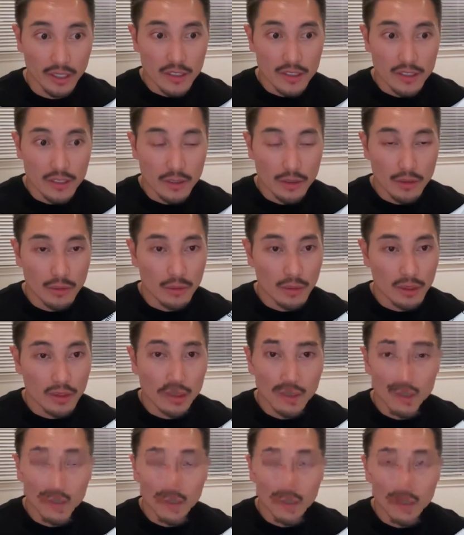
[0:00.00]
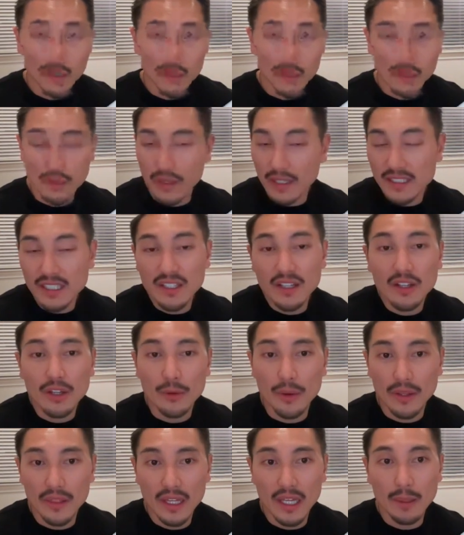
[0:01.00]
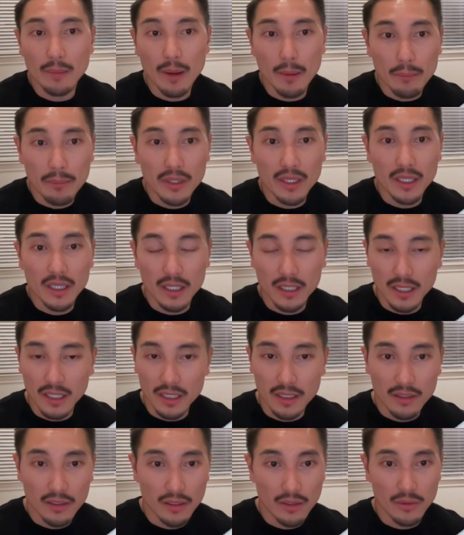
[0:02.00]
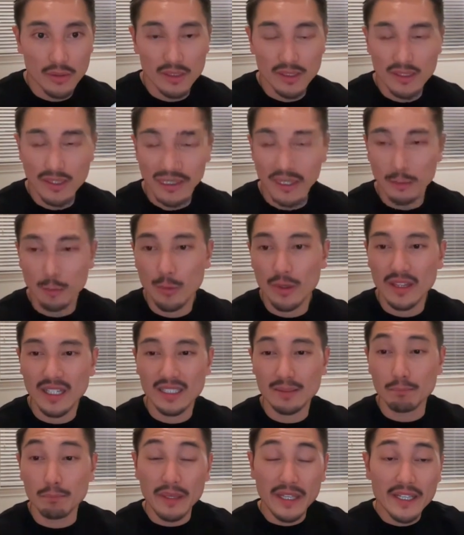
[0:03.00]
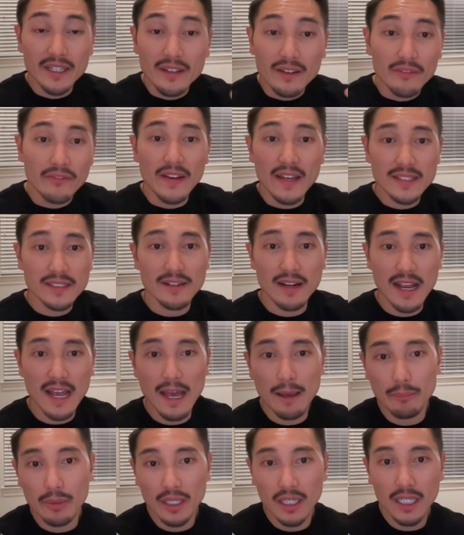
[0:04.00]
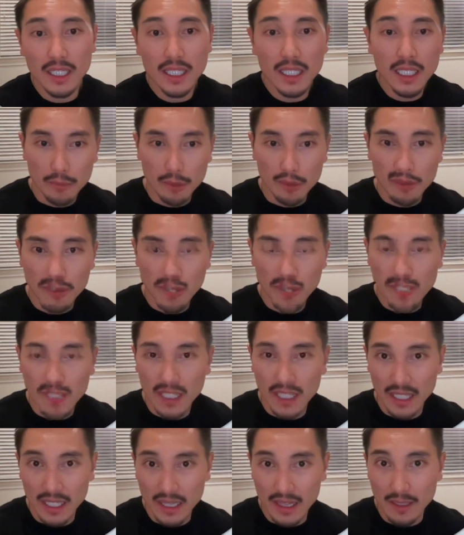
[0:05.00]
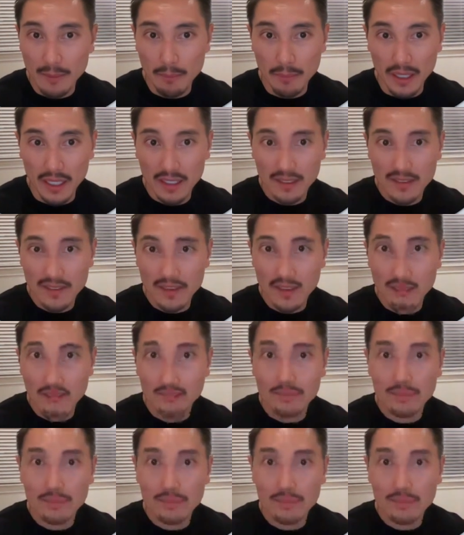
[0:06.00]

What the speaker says: So that's another great thing about being in Eado is like when these big events are happening, you're like in the mix.